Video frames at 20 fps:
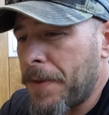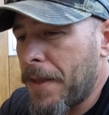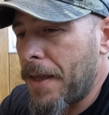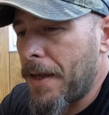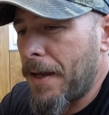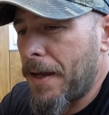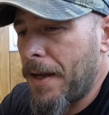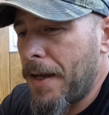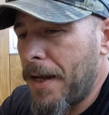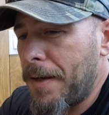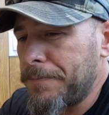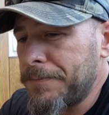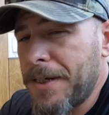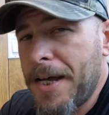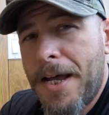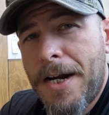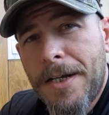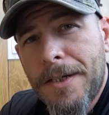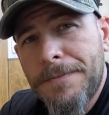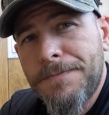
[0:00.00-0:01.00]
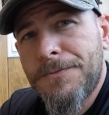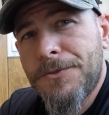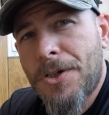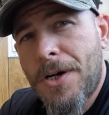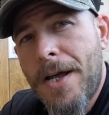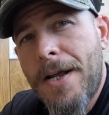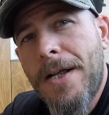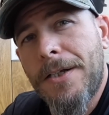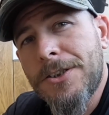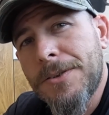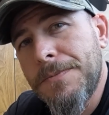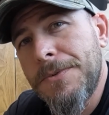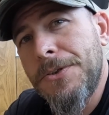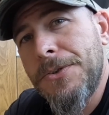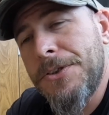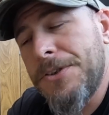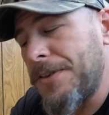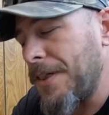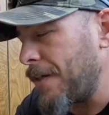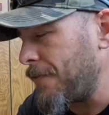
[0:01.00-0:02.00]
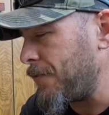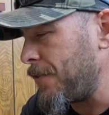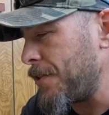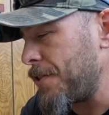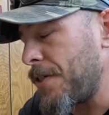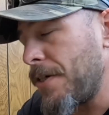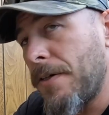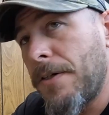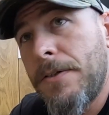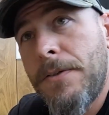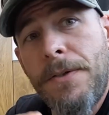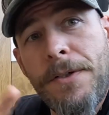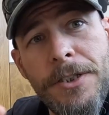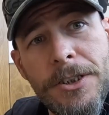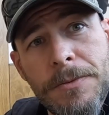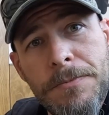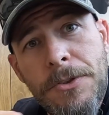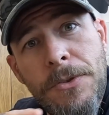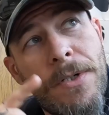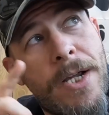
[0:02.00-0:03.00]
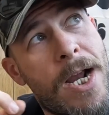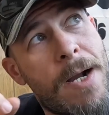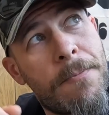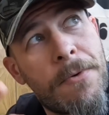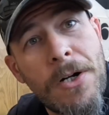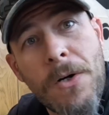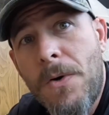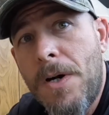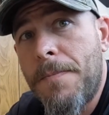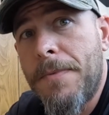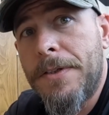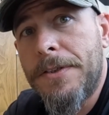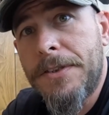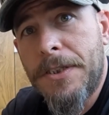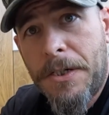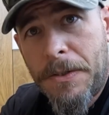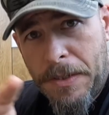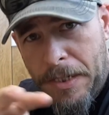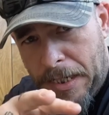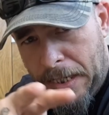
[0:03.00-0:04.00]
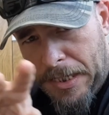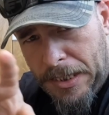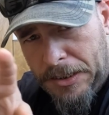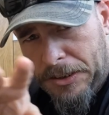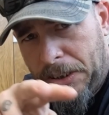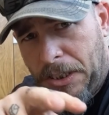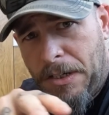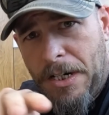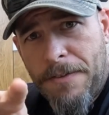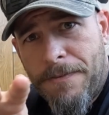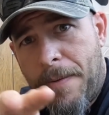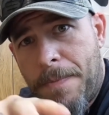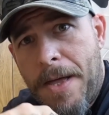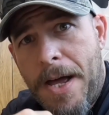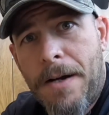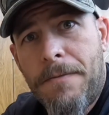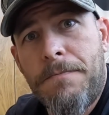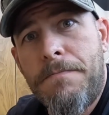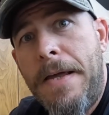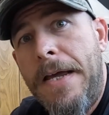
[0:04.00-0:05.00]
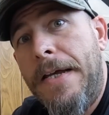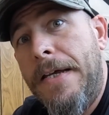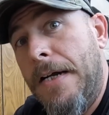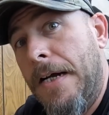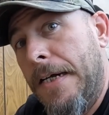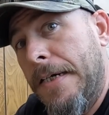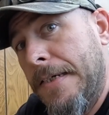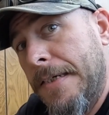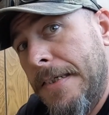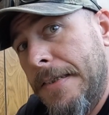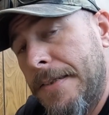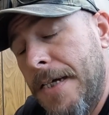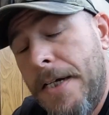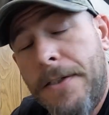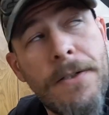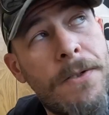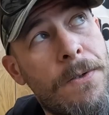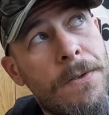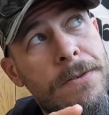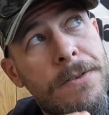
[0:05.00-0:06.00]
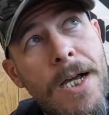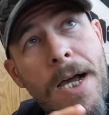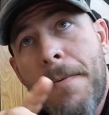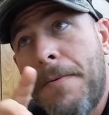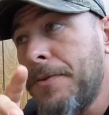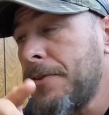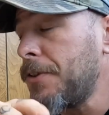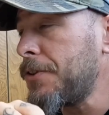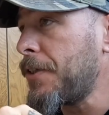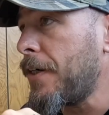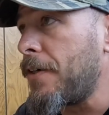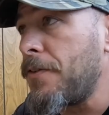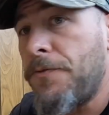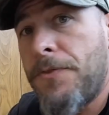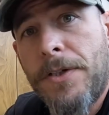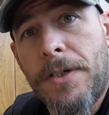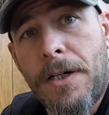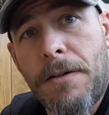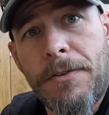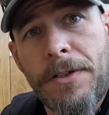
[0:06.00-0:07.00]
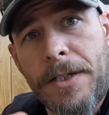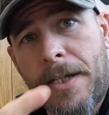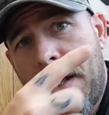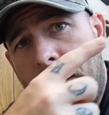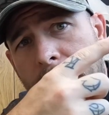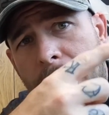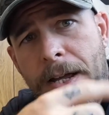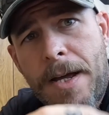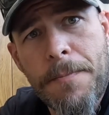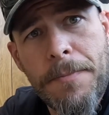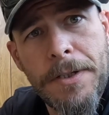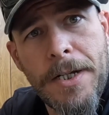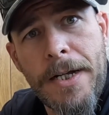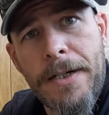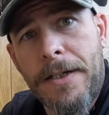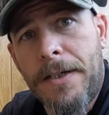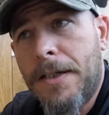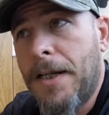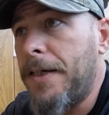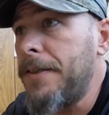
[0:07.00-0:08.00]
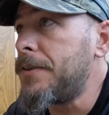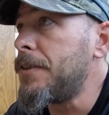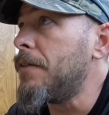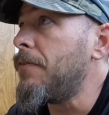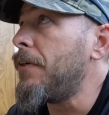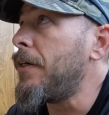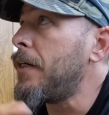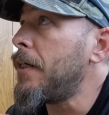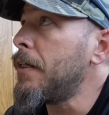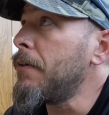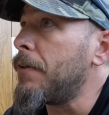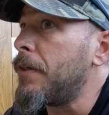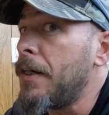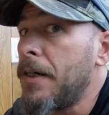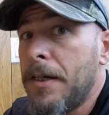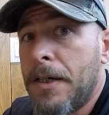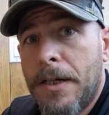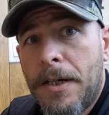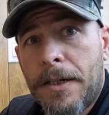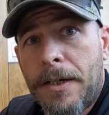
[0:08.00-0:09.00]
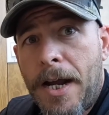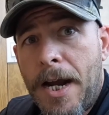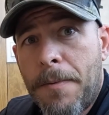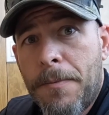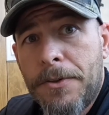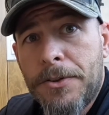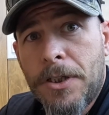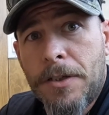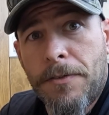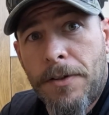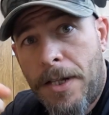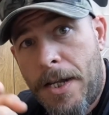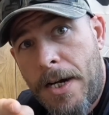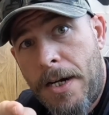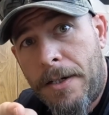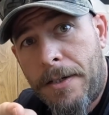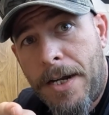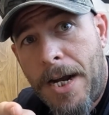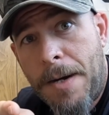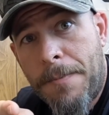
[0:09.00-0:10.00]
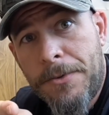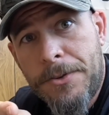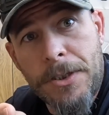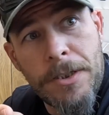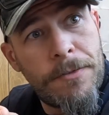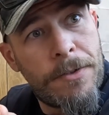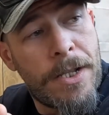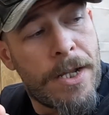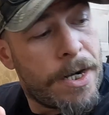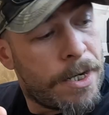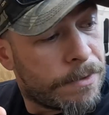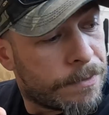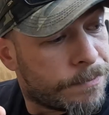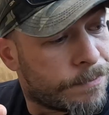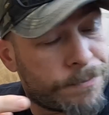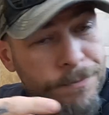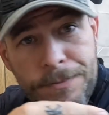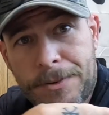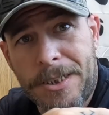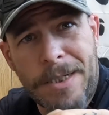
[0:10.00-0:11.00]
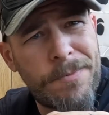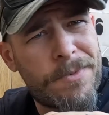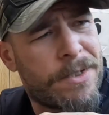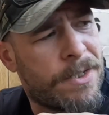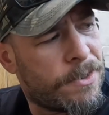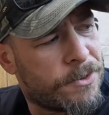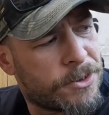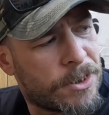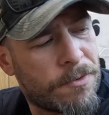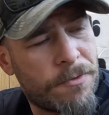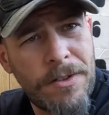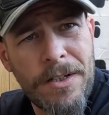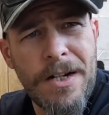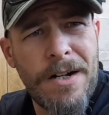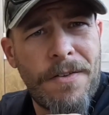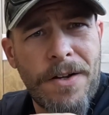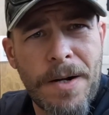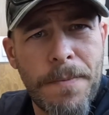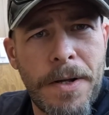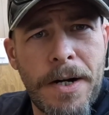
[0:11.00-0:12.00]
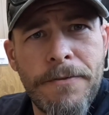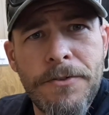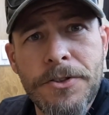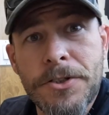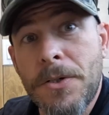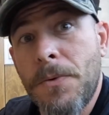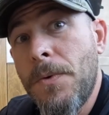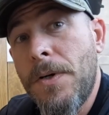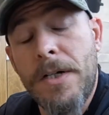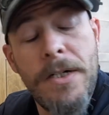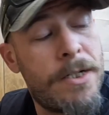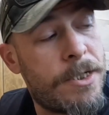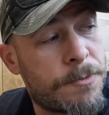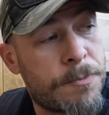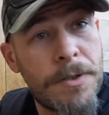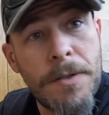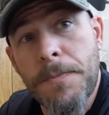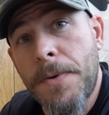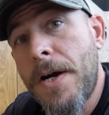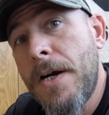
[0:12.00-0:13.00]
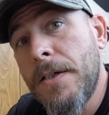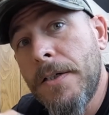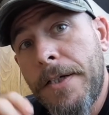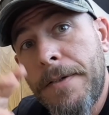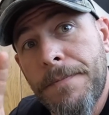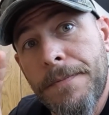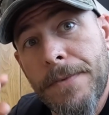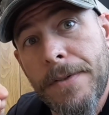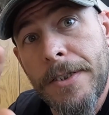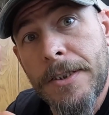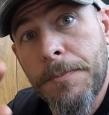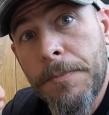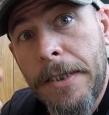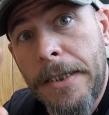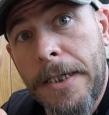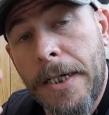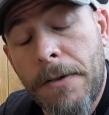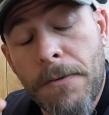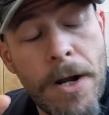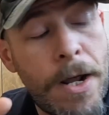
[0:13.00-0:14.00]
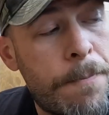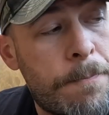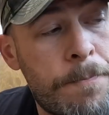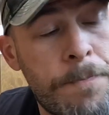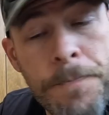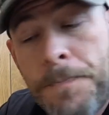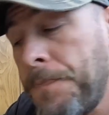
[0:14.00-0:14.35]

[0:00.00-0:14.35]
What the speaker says: I'm kind of trying out some new stuff this year, including some new camera equipment. So sorry if I'm not making eye contact the whole time. I'm still trying to figure everything out. I got blinding lights over here and cameras over there and cameras over there and something else over there that I'm not even sure what it is, but apparently it's blinking red.